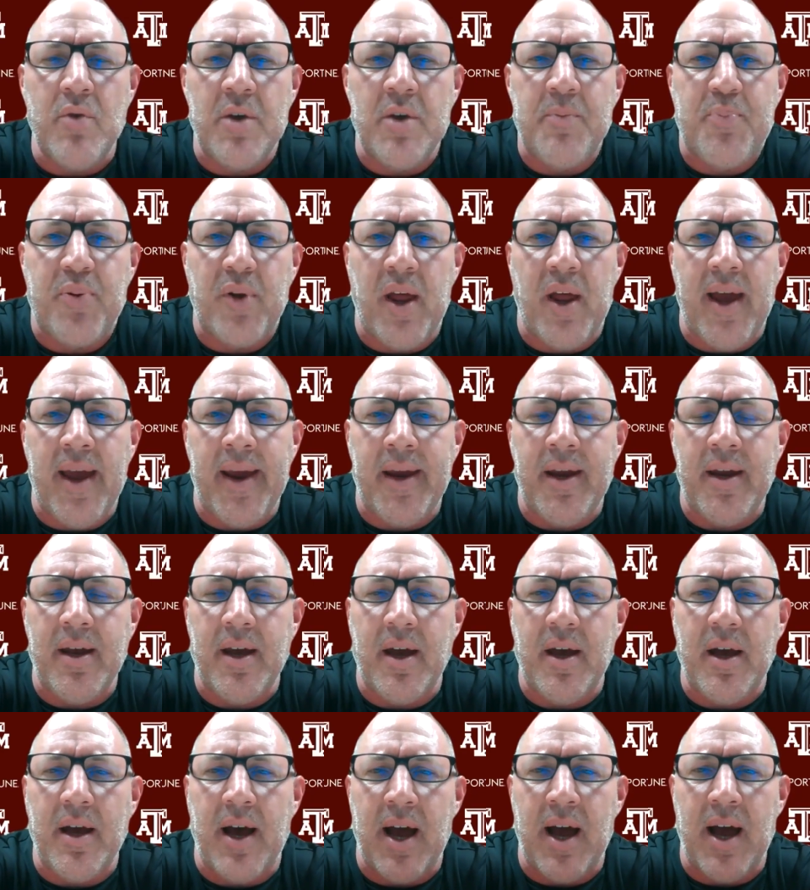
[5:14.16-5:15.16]
we play.
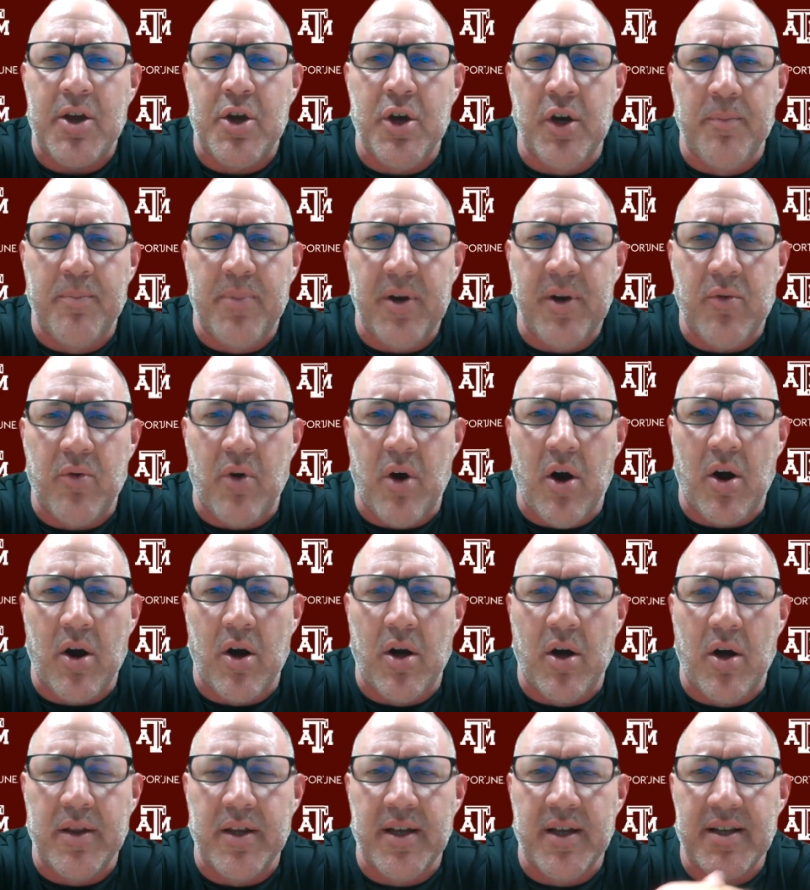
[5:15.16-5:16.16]
I could be wrong
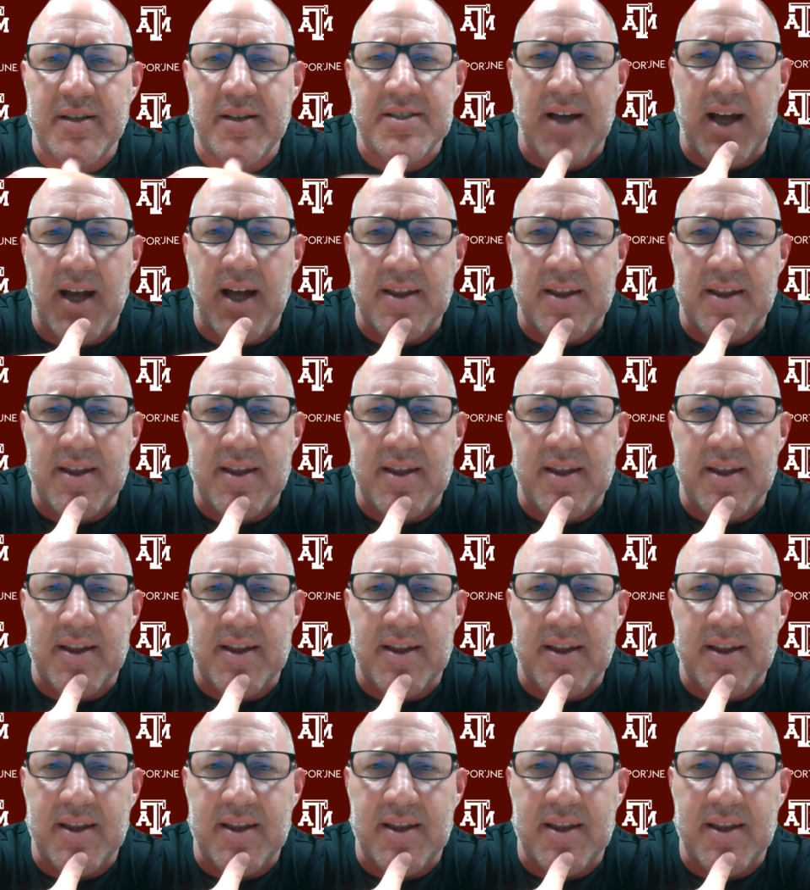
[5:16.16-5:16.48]
on this.